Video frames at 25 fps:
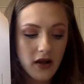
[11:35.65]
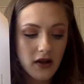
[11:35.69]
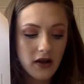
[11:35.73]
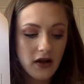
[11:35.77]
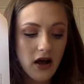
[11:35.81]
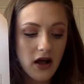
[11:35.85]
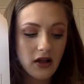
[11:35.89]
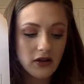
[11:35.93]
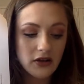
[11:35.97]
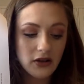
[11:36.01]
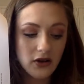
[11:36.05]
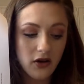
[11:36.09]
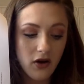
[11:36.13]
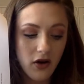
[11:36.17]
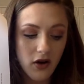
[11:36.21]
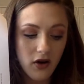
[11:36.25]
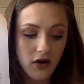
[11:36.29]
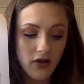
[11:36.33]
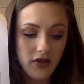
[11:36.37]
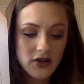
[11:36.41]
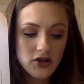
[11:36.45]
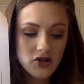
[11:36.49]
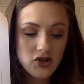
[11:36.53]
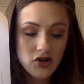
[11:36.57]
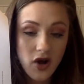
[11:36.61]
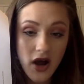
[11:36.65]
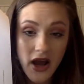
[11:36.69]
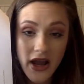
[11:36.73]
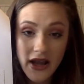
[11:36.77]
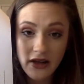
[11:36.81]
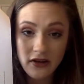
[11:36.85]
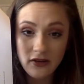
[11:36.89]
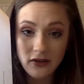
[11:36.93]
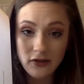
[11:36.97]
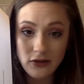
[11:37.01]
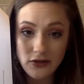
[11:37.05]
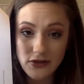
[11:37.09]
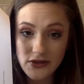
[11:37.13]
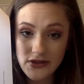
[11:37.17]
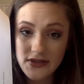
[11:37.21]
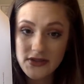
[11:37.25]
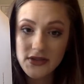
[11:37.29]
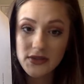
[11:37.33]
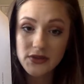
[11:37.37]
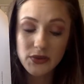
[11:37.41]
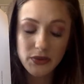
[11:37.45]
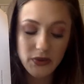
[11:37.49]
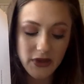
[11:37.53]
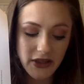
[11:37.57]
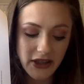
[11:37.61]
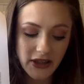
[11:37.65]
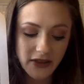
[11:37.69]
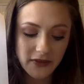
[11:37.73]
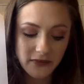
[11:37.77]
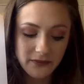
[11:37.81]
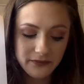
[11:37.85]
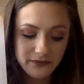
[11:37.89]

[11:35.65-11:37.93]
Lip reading: Color all the triangles green.